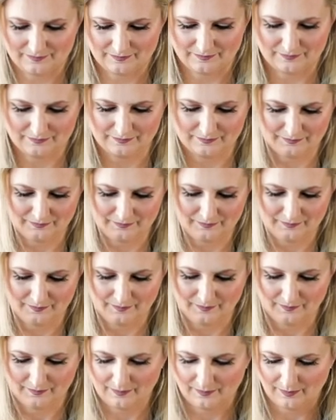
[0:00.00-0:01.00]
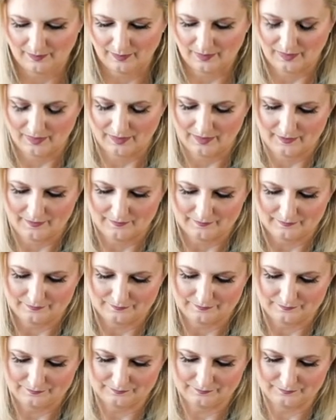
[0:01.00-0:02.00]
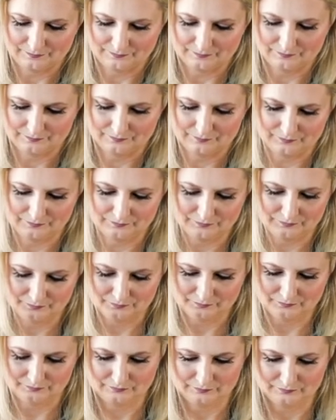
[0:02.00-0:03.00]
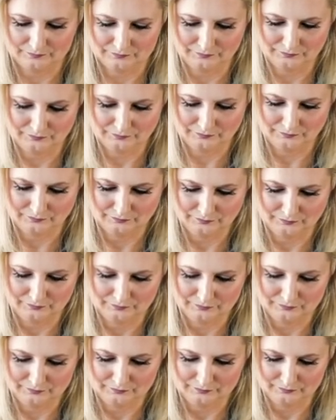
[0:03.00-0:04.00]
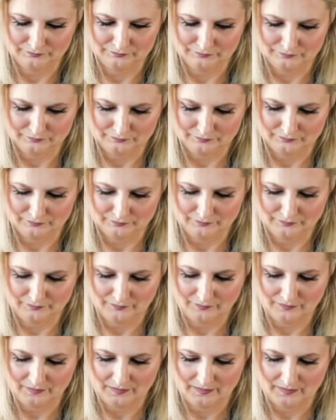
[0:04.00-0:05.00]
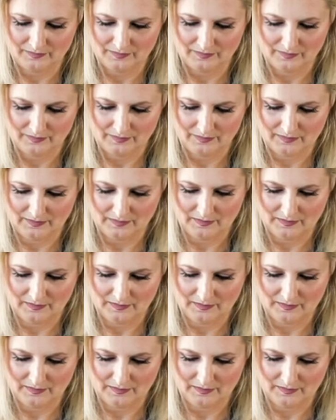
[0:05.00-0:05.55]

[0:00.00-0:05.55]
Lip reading: (silence)